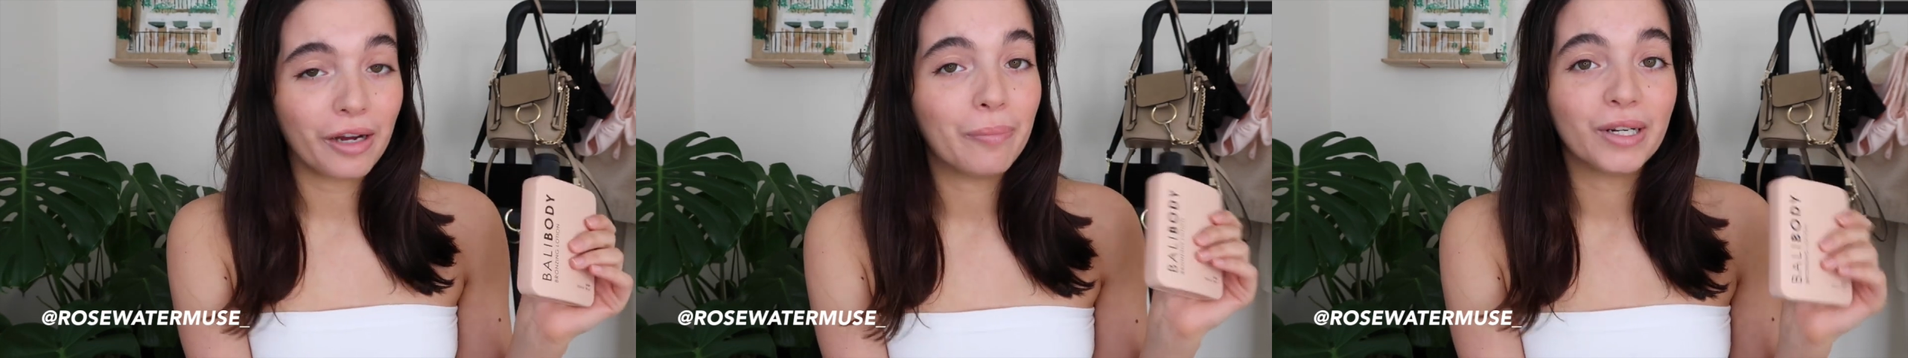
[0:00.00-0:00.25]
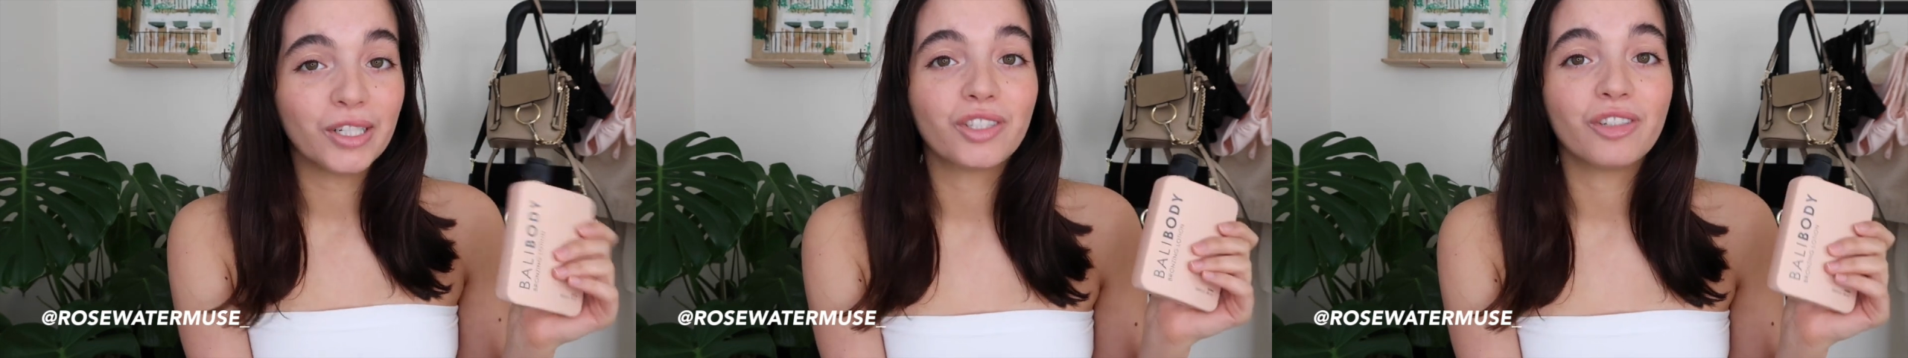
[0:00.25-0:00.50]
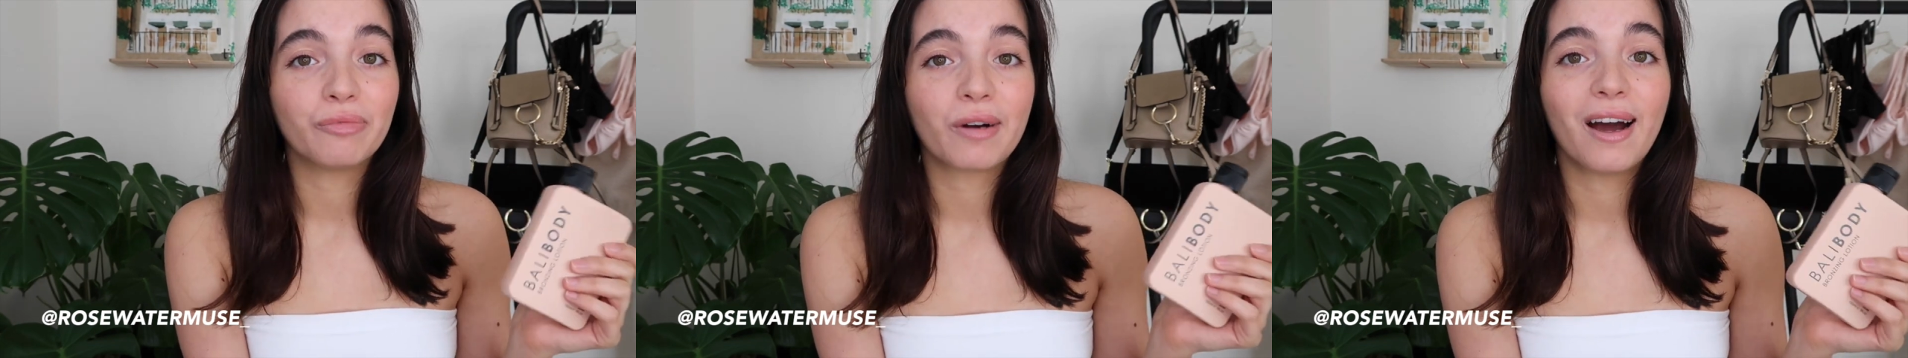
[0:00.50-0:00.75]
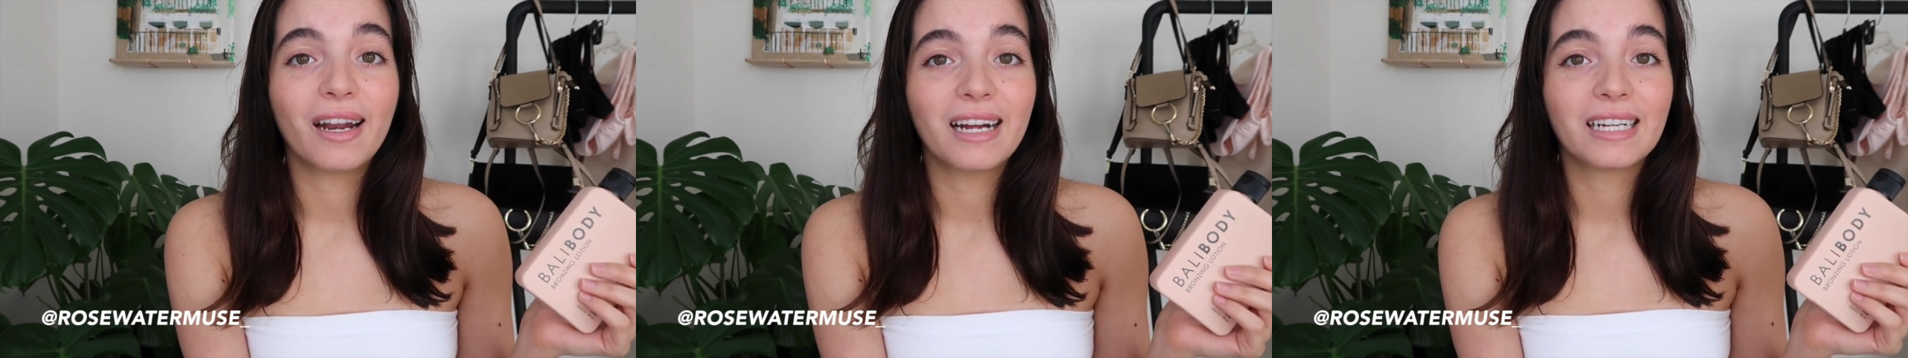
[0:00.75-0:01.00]
a bunch of
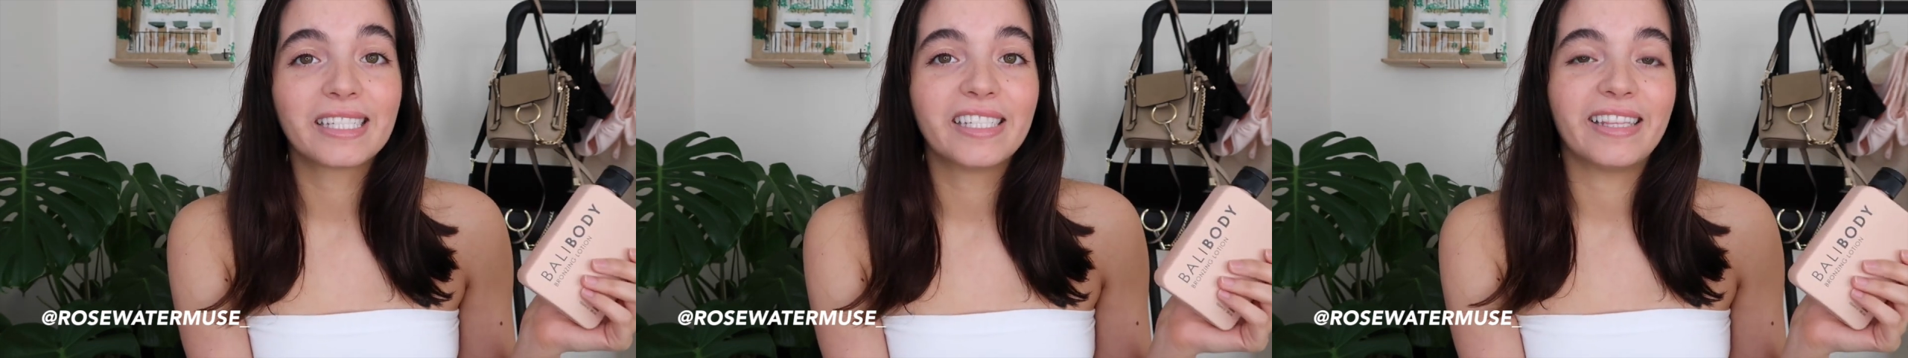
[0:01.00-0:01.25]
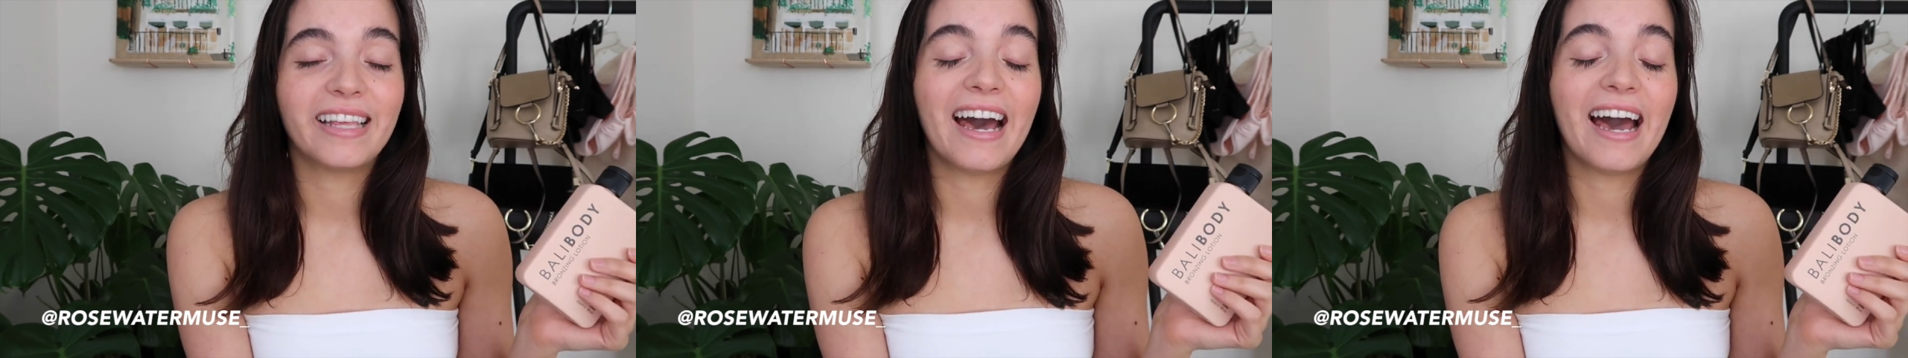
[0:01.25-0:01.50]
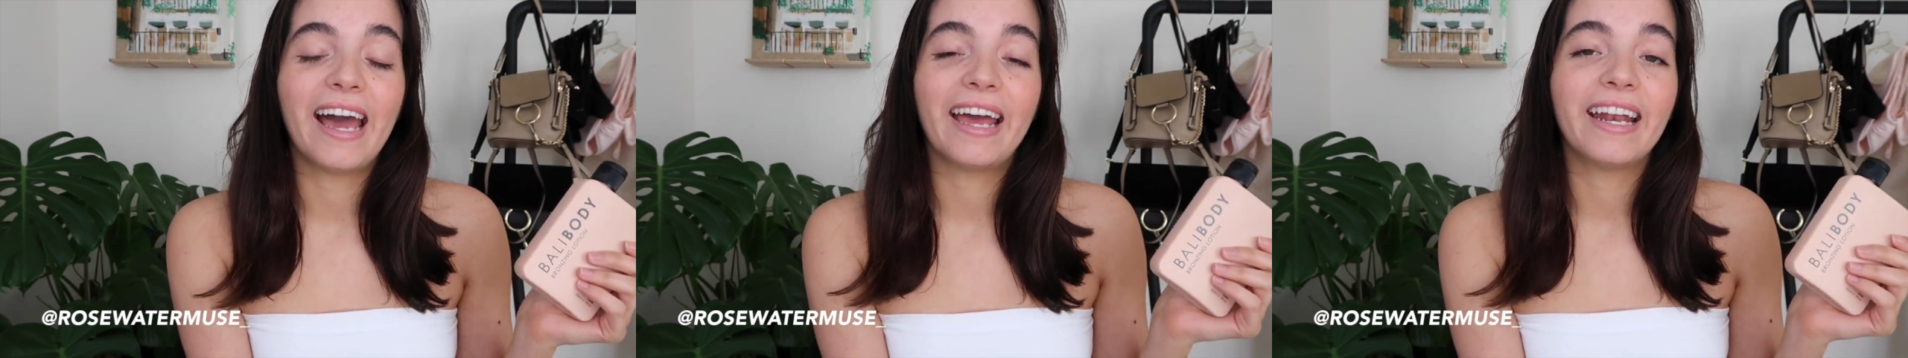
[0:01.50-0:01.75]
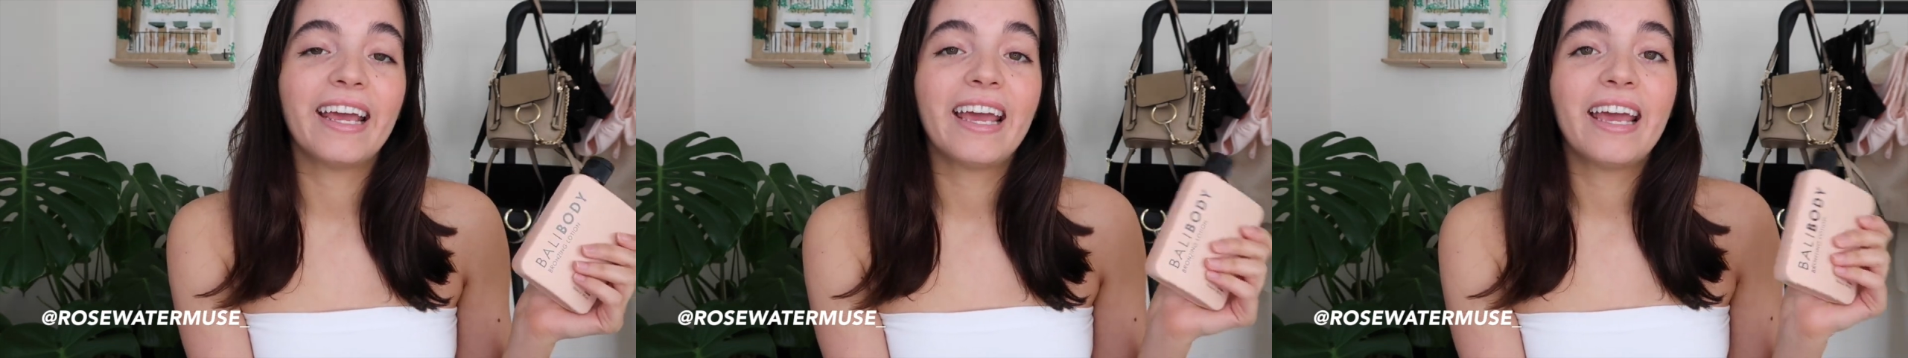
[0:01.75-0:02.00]
products that